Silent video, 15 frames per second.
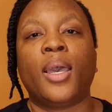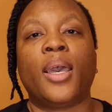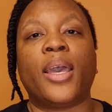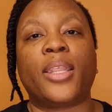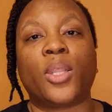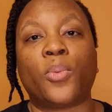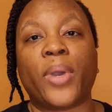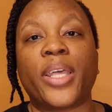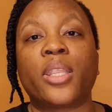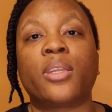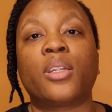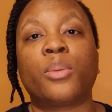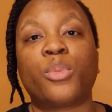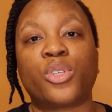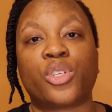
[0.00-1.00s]
And the way the
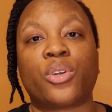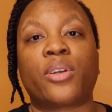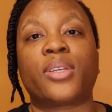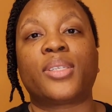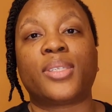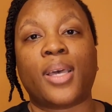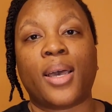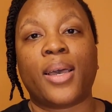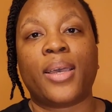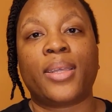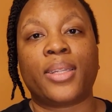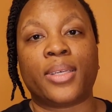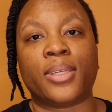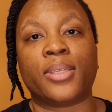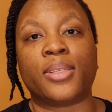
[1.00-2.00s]
numbers are
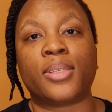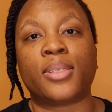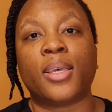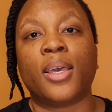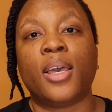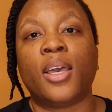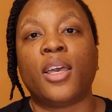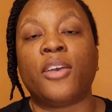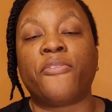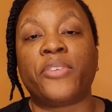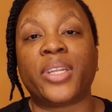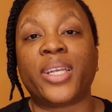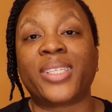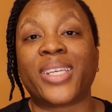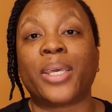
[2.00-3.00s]
assigned is if
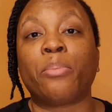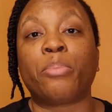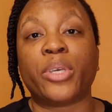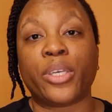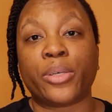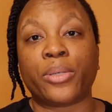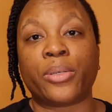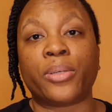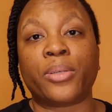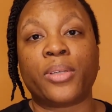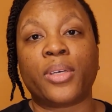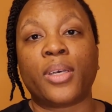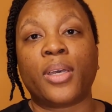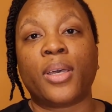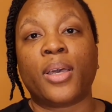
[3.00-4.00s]
it is a bill
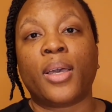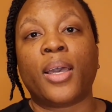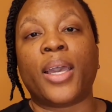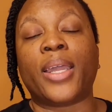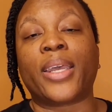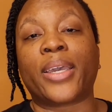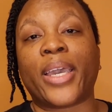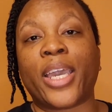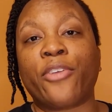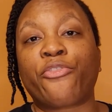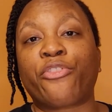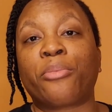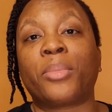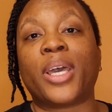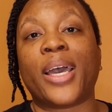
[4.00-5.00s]
and it came
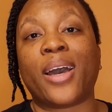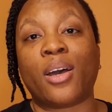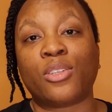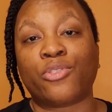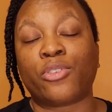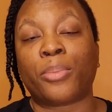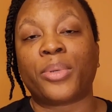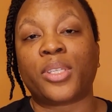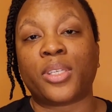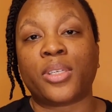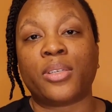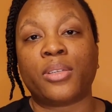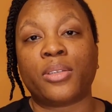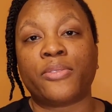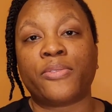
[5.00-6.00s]
from the House of
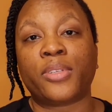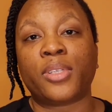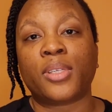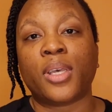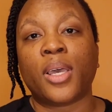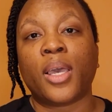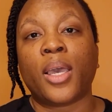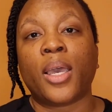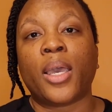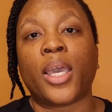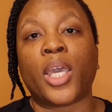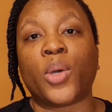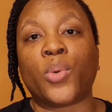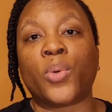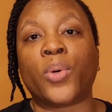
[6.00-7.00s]
Representatives,
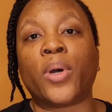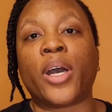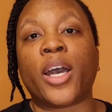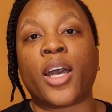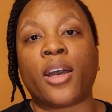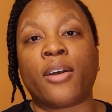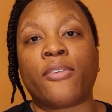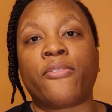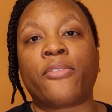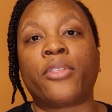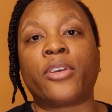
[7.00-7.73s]
it will have